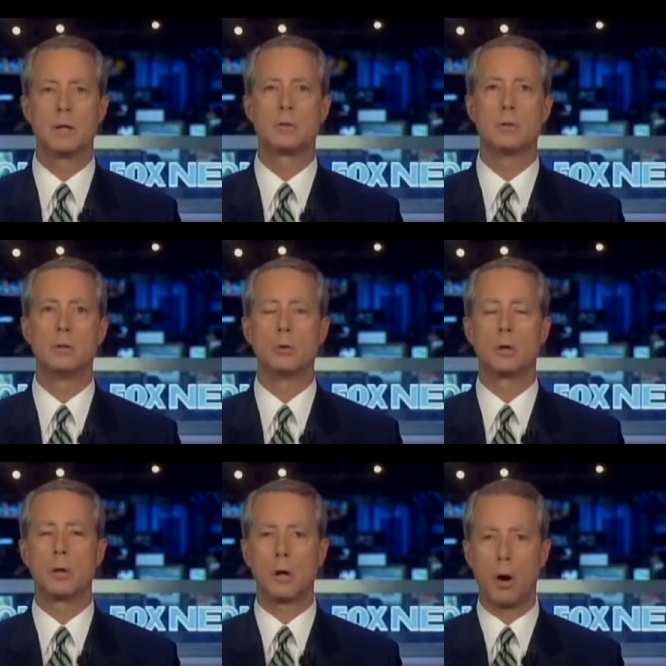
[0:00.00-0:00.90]
to
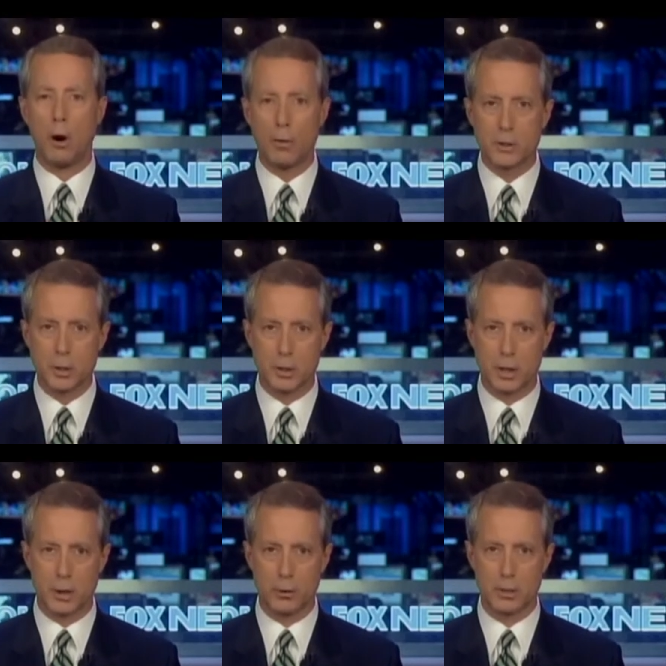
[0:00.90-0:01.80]
call this a
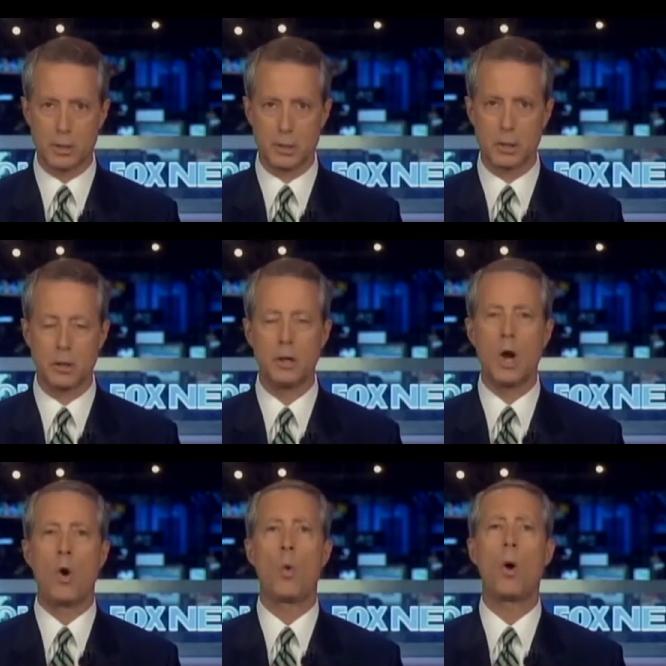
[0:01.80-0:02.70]
terrorist incident,
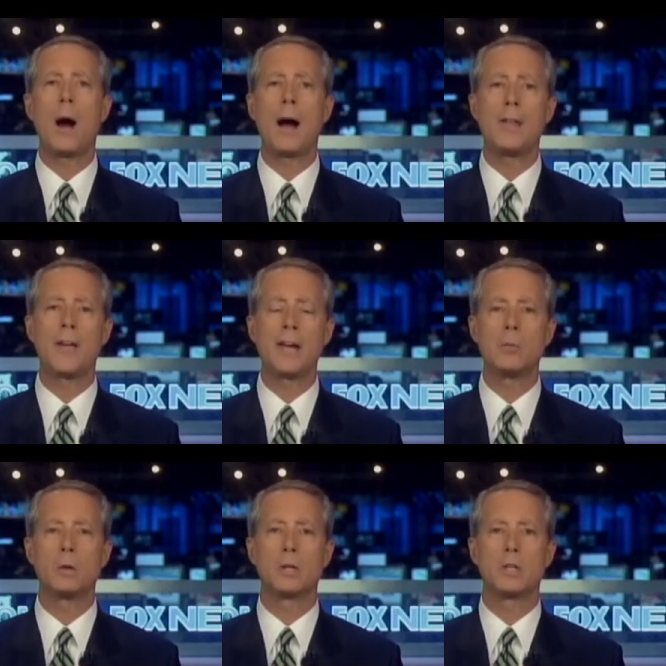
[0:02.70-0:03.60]
why they
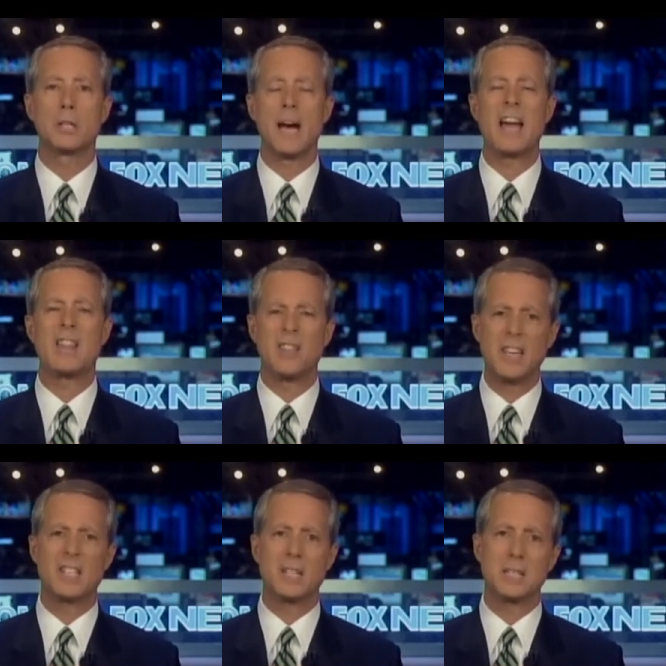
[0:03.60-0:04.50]
would say
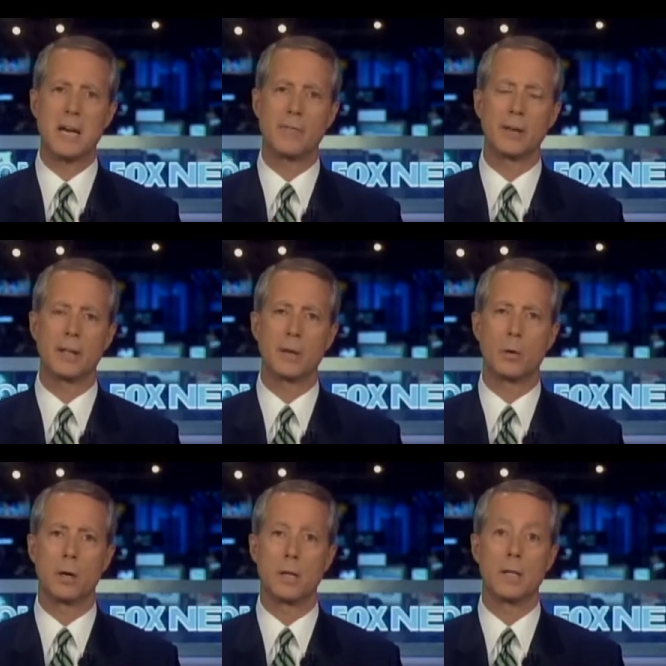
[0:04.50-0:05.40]
this is definitely
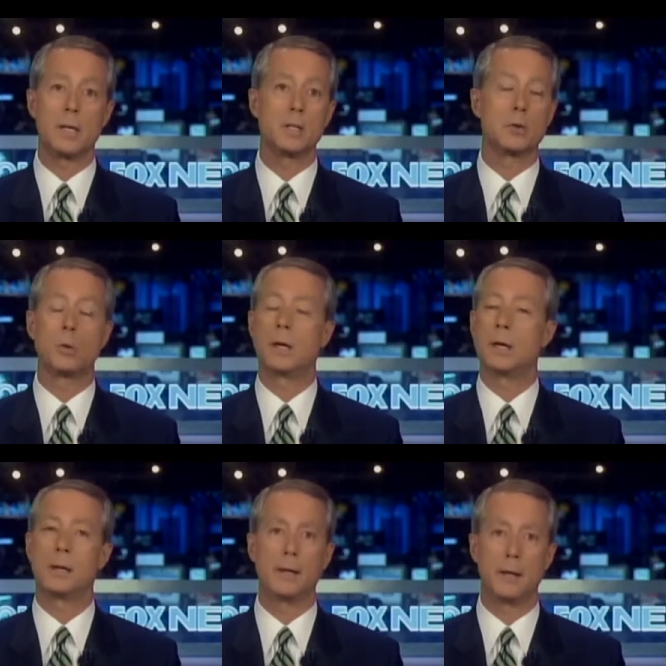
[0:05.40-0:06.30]
what it is
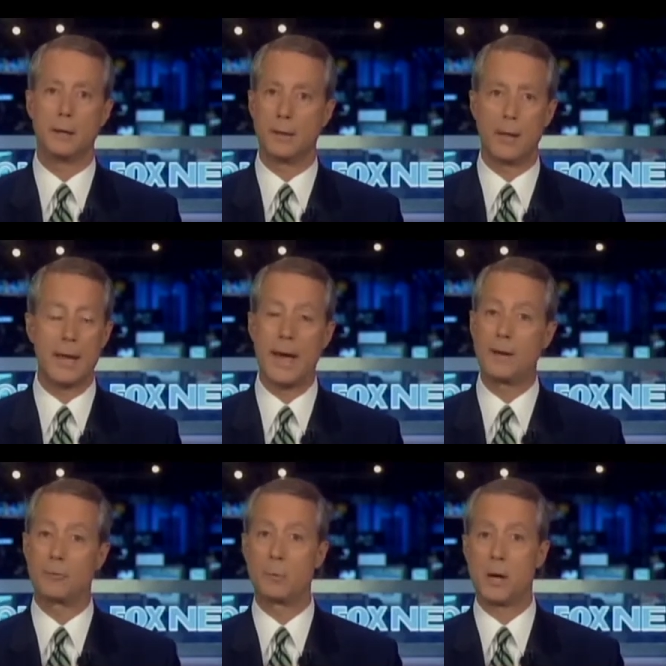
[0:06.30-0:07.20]
when they had
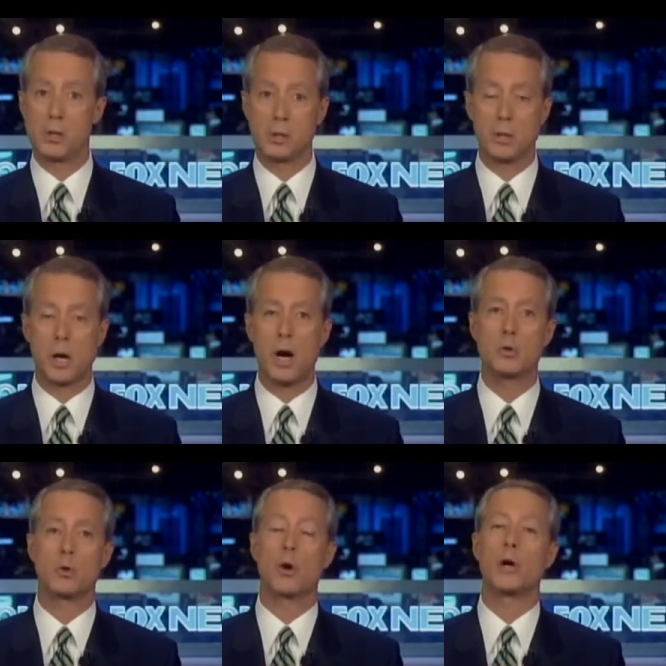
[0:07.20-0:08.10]
information to the
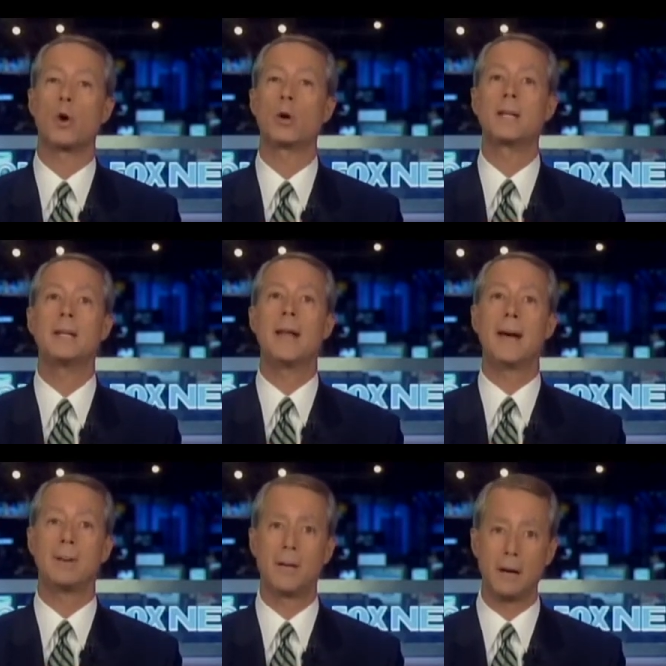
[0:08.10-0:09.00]
contrary or didn't have
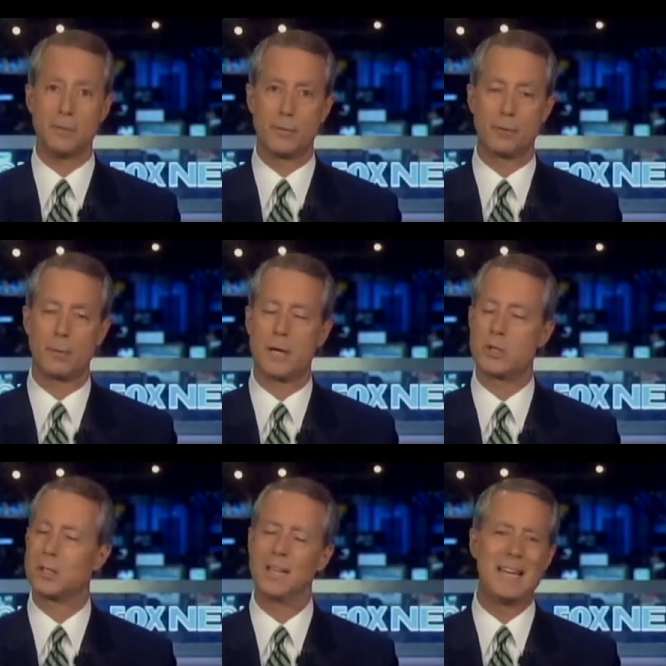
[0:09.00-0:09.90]
enough
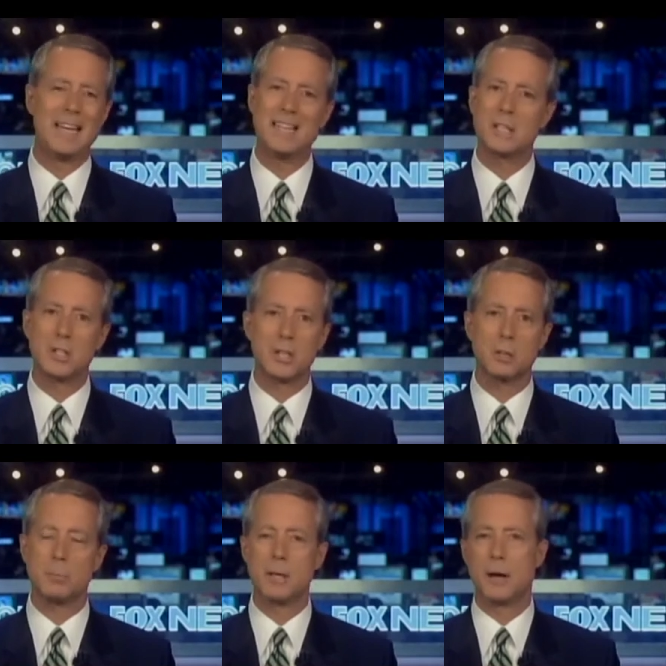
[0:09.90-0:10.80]
information, is just
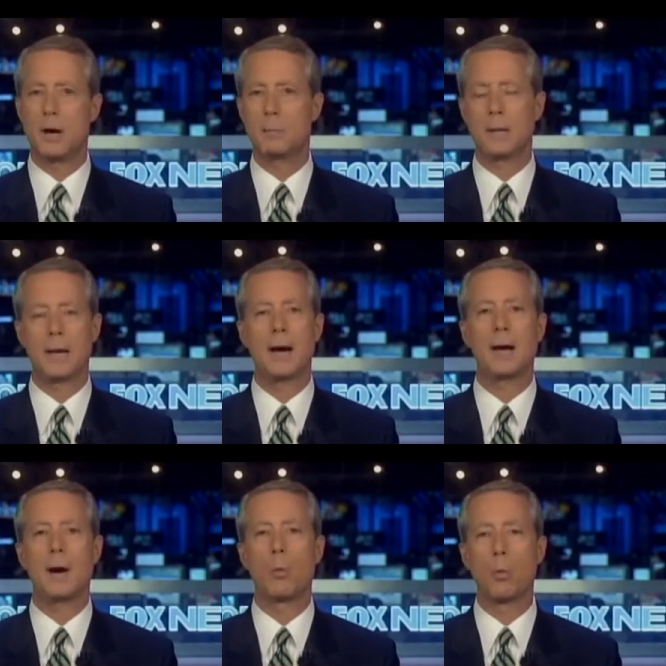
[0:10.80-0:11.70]
beyond me.
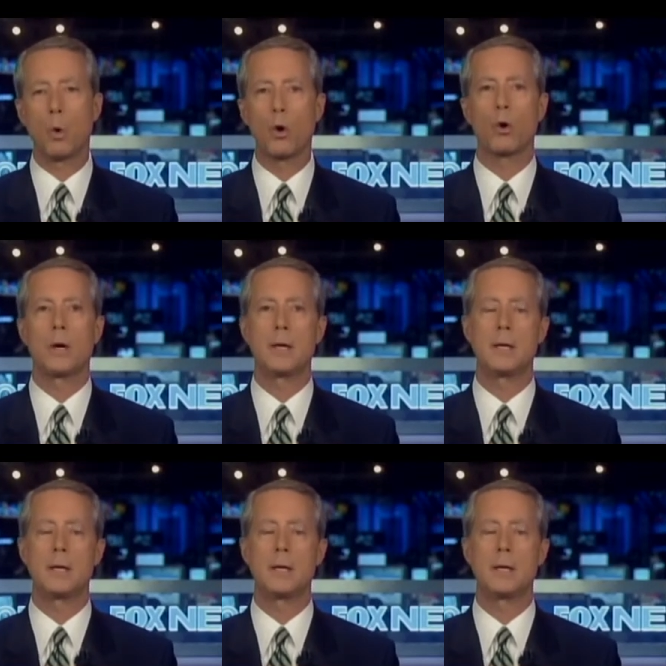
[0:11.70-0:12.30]
I worry